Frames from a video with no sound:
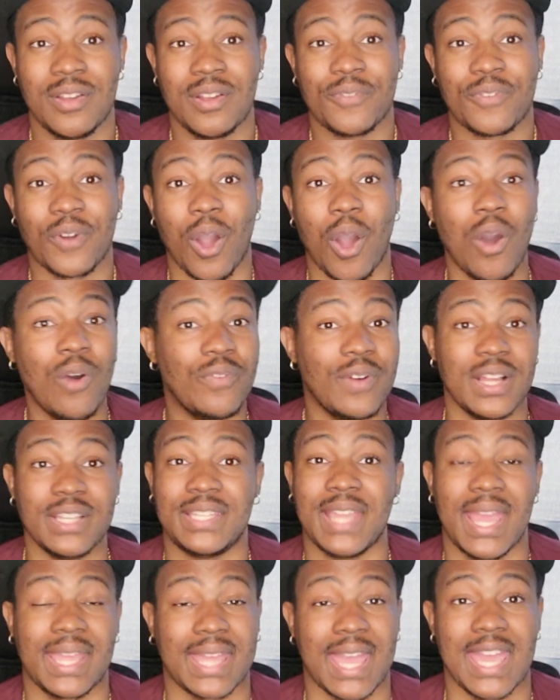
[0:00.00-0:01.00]
for over a
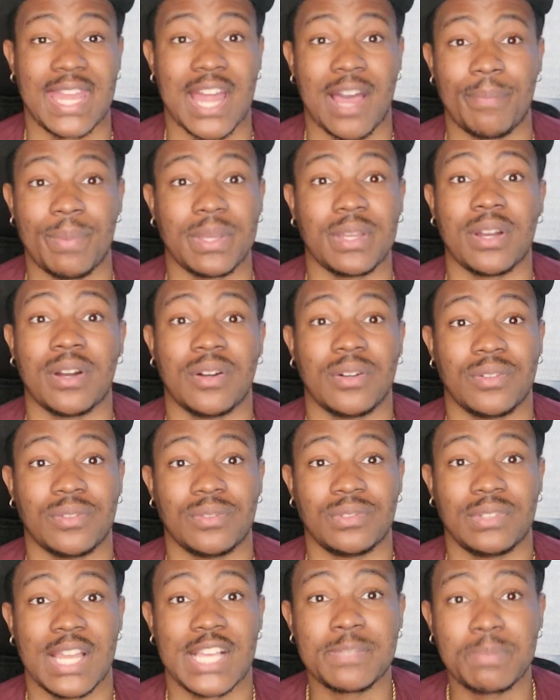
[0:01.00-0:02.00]
decade. I've been gone.
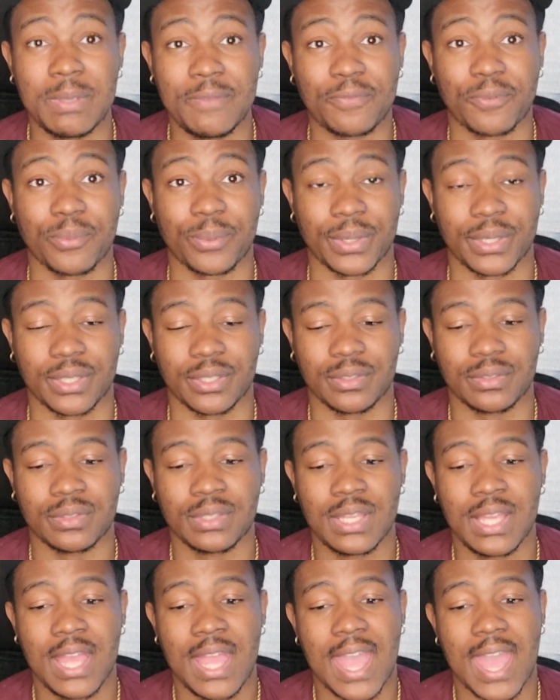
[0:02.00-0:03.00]
Let's be for real.
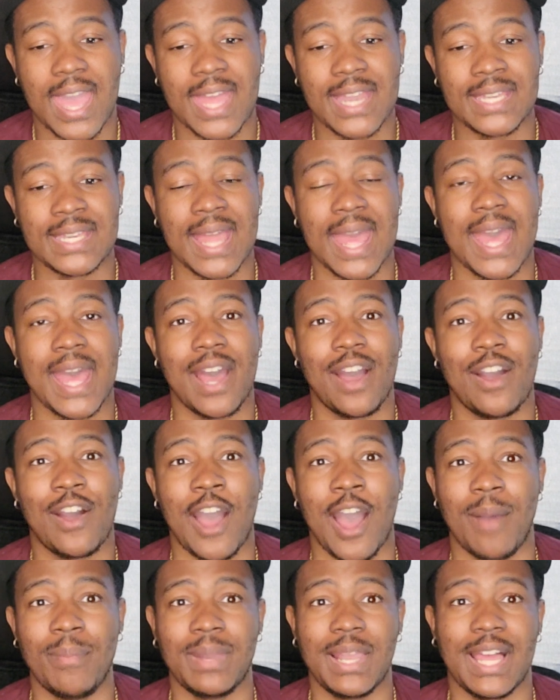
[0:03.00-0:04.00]
And now
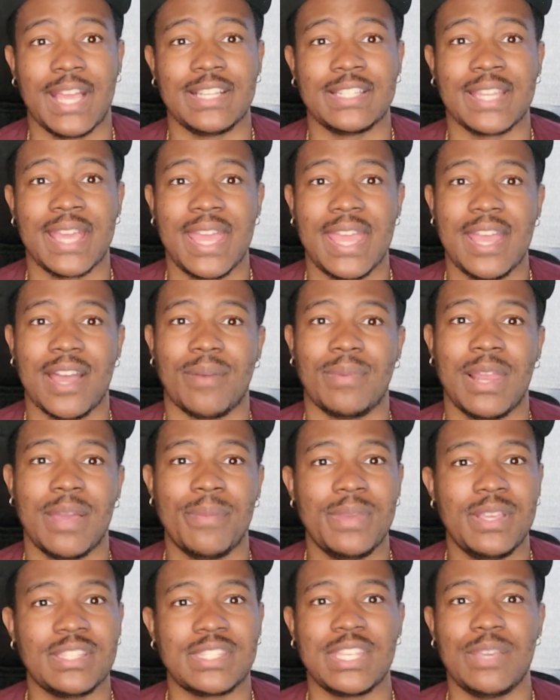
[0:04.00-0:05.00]
I'm like, damn, let
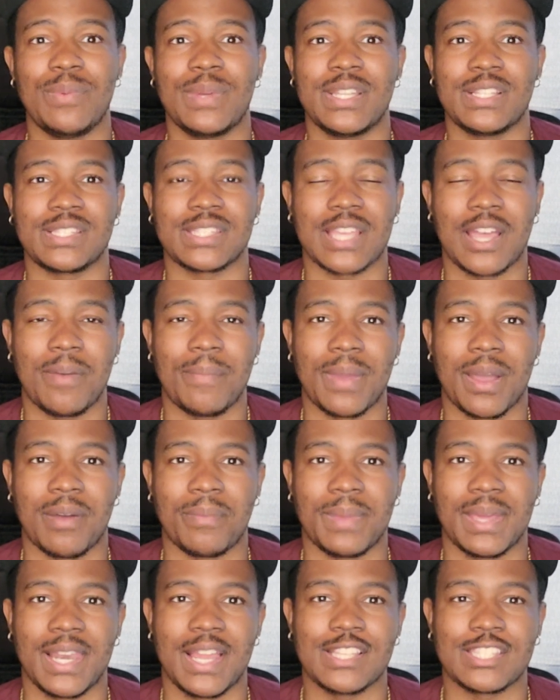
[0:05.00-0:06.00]
me see what it's talking
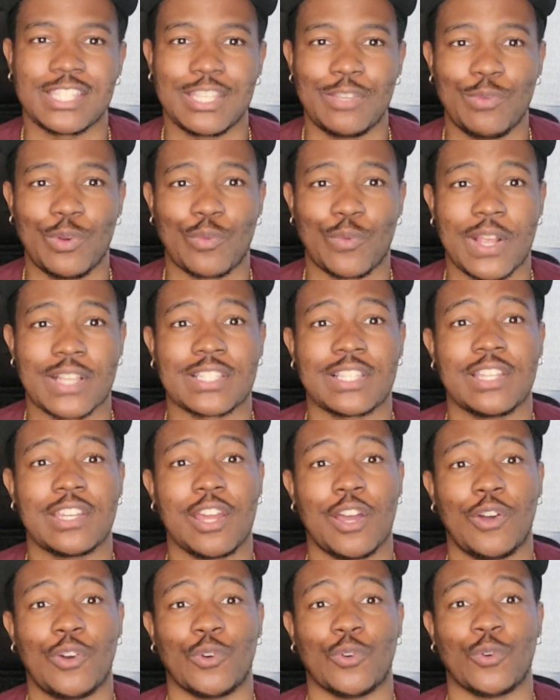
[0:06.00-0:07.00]
about, man. Let's see what wrestling
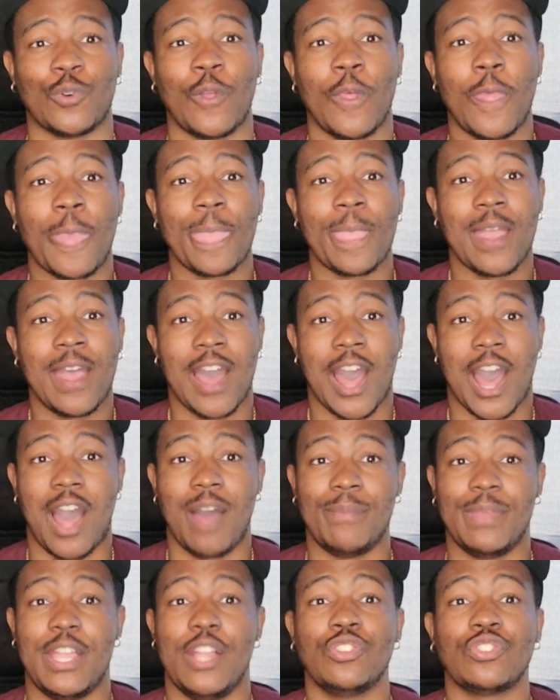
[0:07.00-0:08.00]
on.
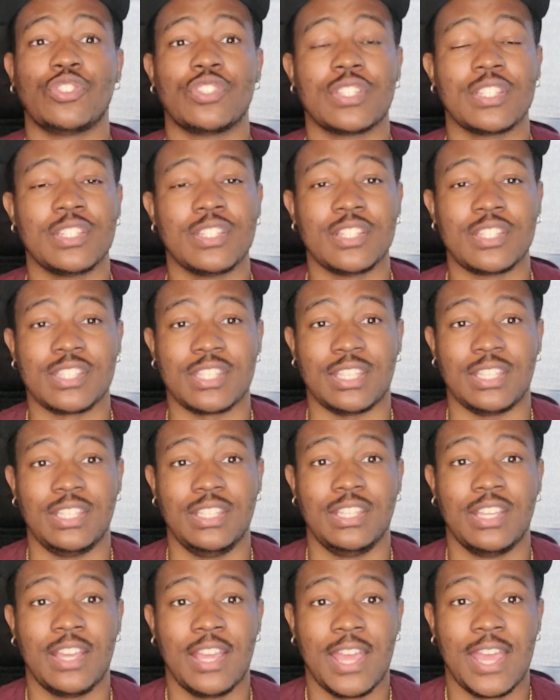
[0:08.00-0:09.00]
I'm interested to
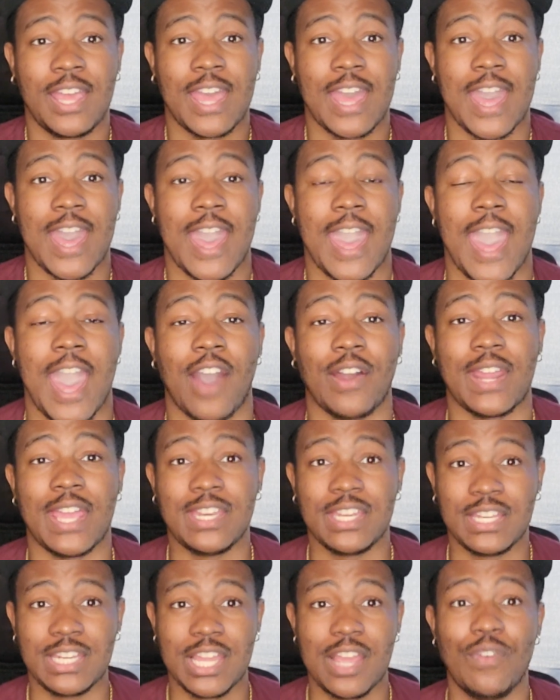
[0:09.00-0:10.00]
see how they
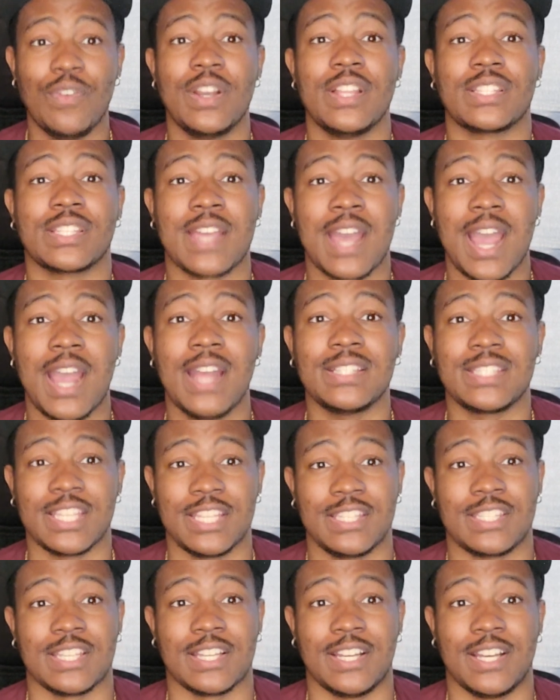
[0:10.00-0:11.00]
deliver this
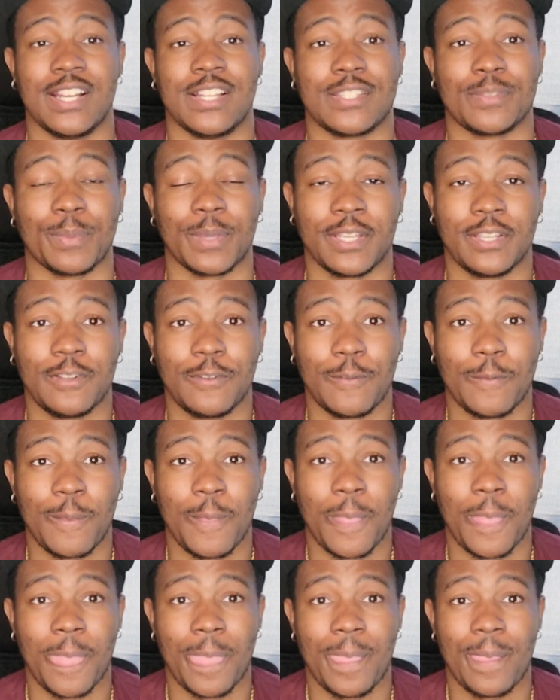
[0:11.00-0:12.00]
content to us, man.
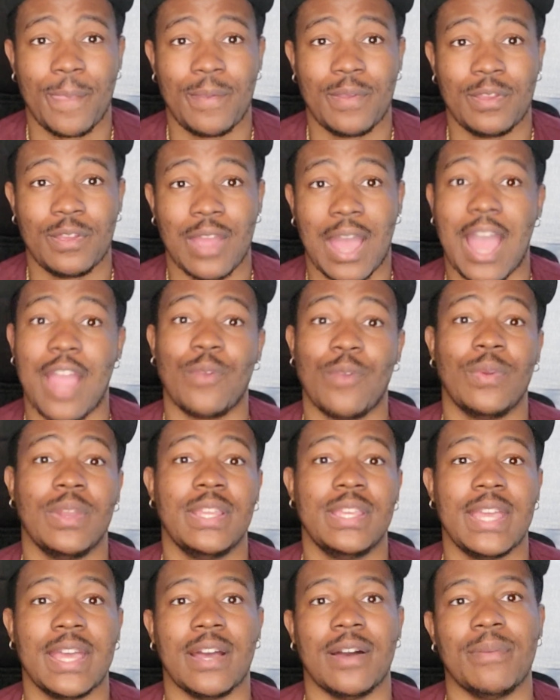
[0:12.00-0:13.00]
I
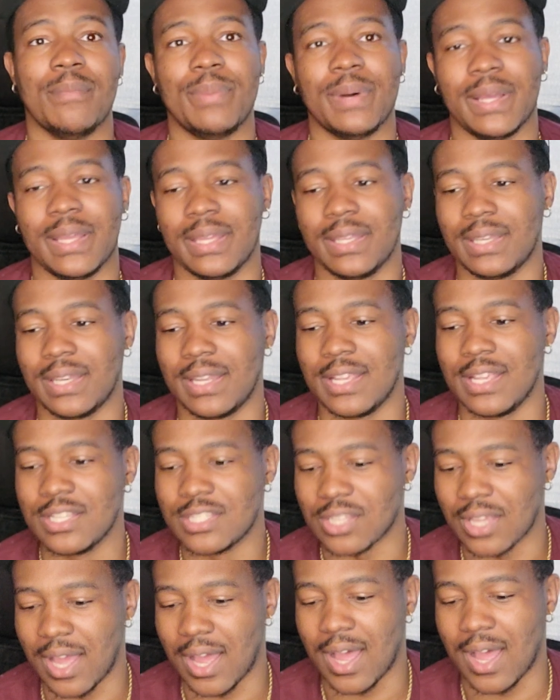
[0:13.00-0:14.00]
really am, but
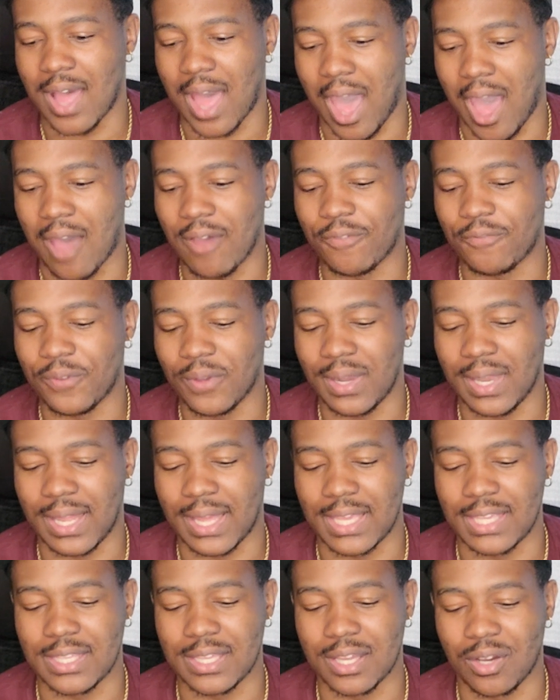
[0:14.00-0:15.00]
it's uh I feel
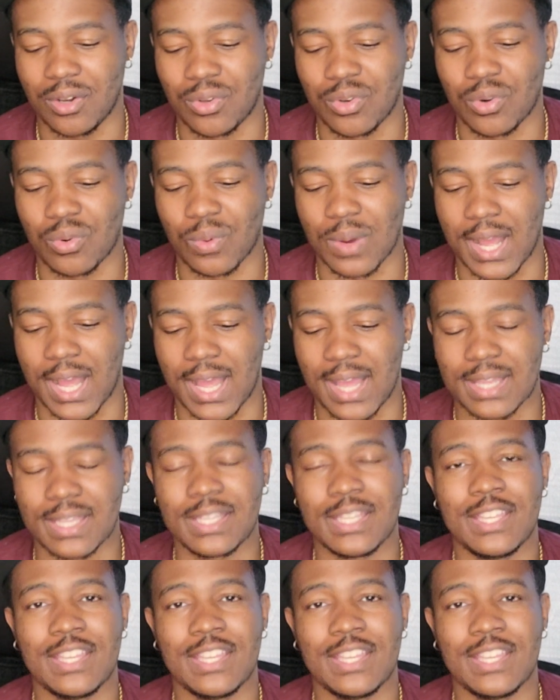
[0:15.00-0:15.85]
like yo, The Rock